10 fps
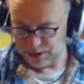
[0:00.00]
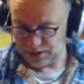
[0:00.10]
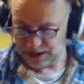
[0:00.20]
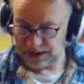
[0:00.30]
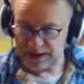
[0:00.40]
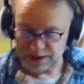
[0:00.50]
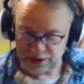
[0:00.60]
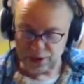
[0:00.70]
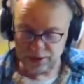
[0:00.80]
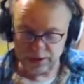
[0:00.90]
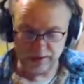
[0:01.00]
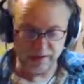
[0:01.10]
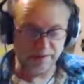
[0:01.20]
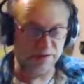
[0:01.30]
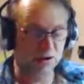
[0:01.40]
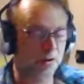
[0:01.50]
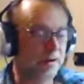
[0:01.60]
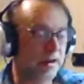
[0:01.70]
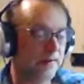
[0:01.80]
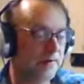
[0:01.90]
But no, it is good. I've
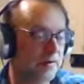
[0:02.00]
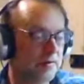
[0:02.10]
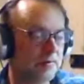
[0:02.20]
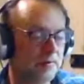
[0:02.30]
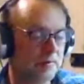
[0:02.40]
enjoyed it.